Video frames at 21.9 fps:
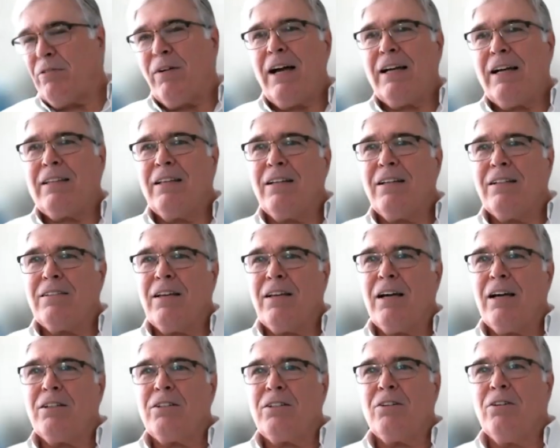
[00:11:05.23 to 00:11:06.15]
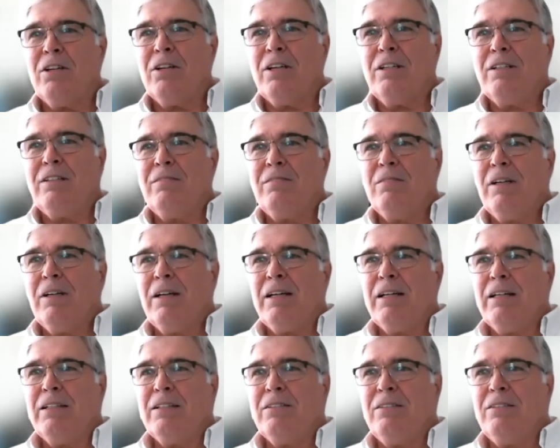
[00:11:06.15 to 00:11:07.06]
fact that it's actually
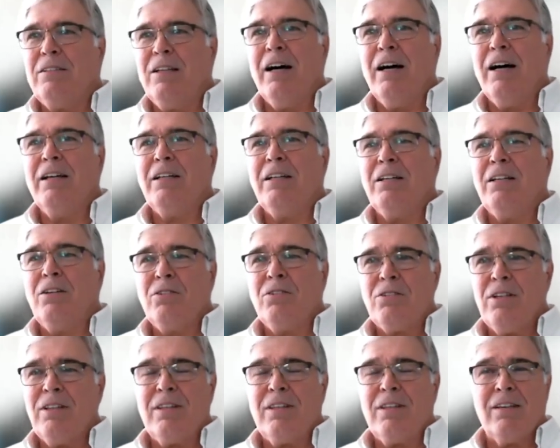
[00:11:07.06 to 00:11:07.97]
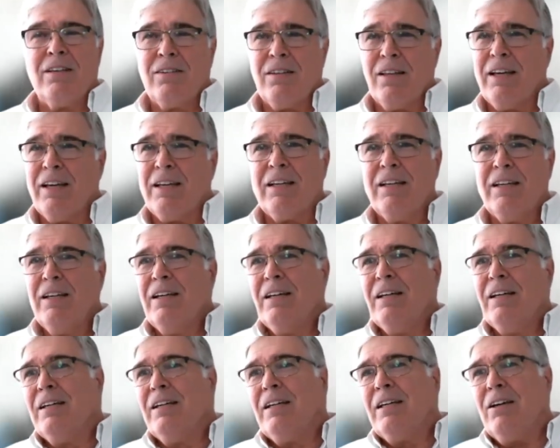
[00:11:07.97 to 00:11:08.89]
done, and you see things like
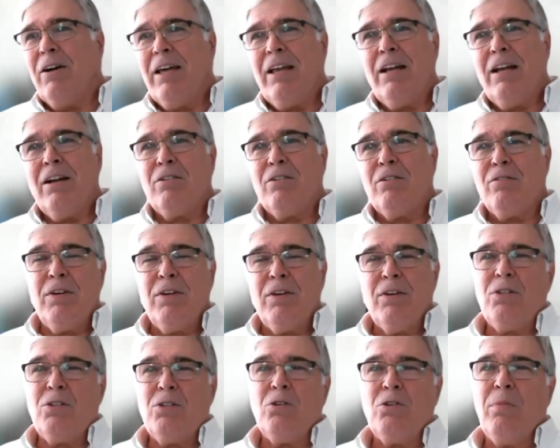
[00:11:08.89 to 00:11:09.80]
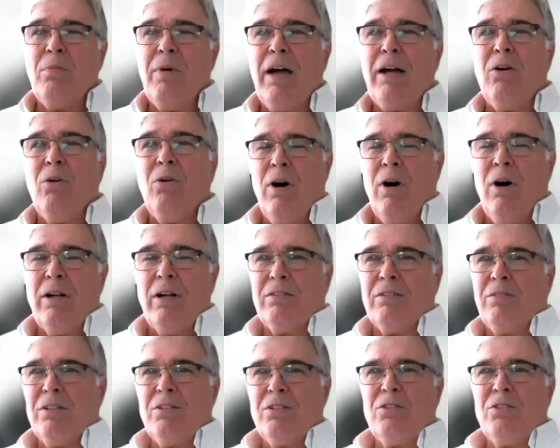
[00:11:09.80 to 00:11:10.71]
852 megawatts
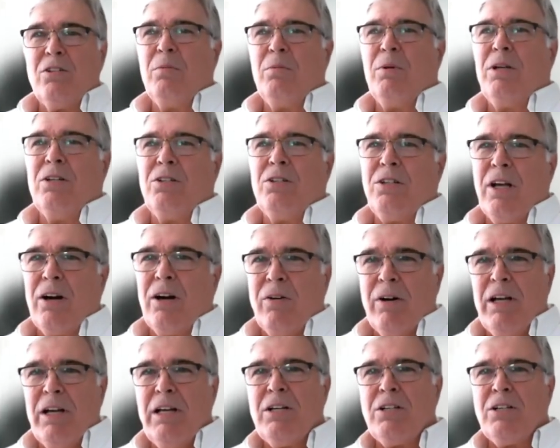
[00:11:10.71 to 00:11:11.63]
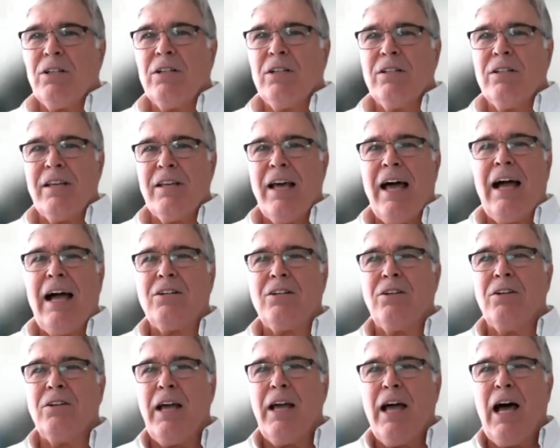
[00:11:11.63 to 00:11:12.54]
of distributed generation has
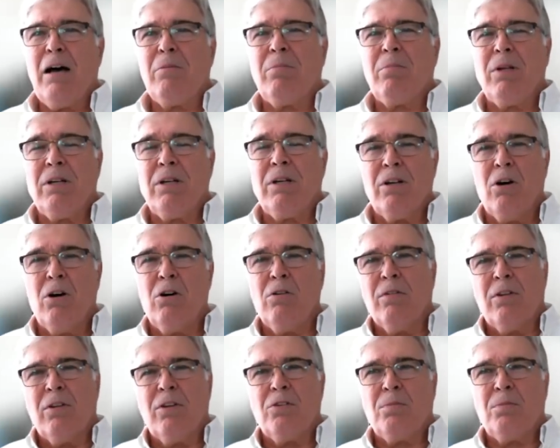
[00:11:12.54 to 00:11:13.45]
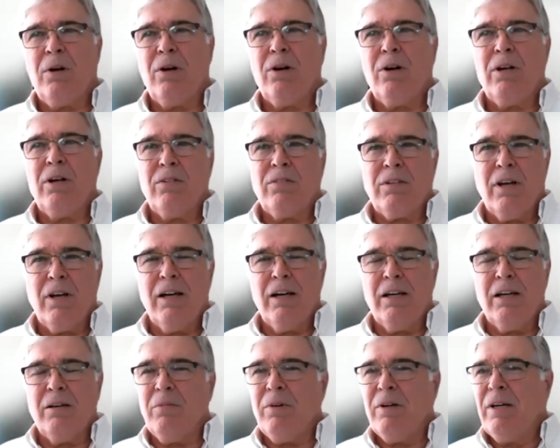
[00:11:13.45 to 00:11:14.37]
actually happened over this period of
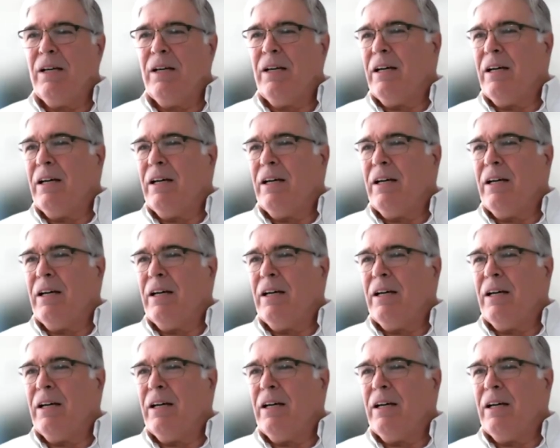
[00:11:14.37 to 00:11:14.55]
time.